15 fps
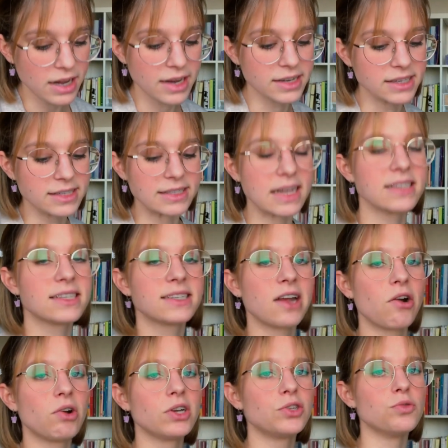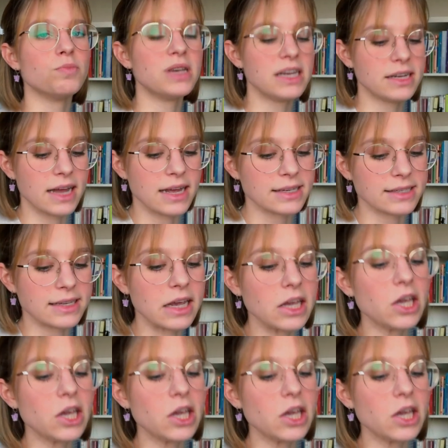it is necessary to meet as